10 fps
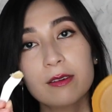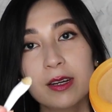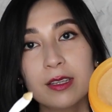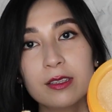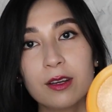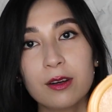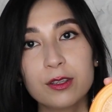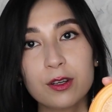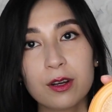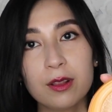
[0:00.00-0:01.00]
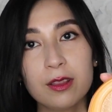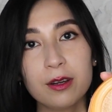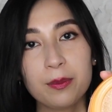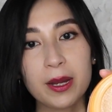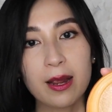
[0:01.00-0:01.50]
Right, so I took a
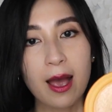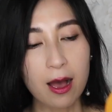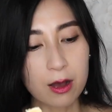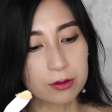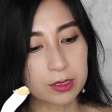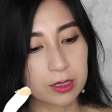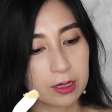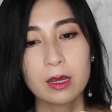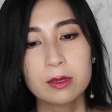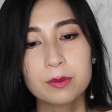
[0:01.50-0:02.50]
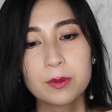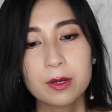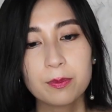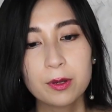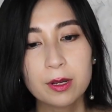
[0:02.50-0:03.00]
little bit out and I'm
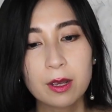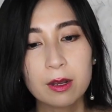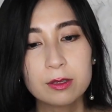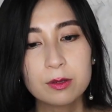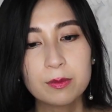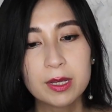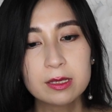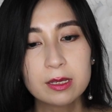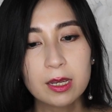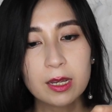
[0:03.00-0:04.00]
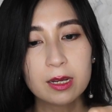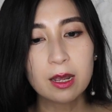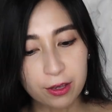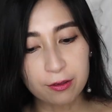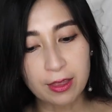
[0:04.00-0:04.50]
gonna put it onto my skin.
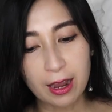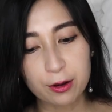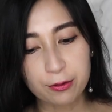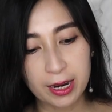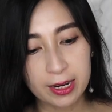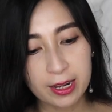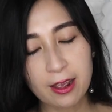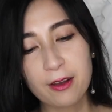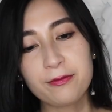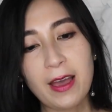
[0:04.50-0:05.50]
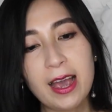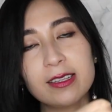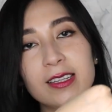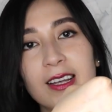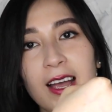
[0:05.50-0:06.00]
Feel that grainy
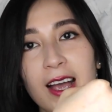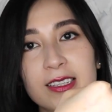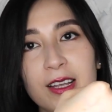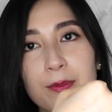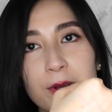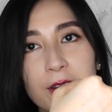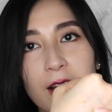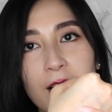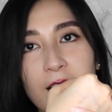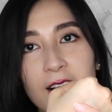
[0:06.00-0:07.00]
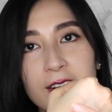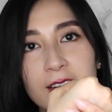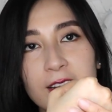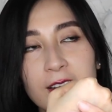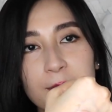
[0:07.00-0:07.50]
effect as I put it
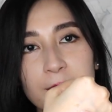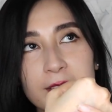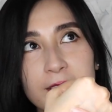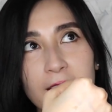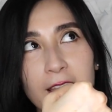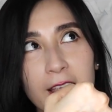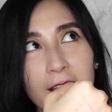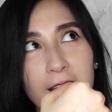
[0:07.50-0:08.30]
on. Let's see.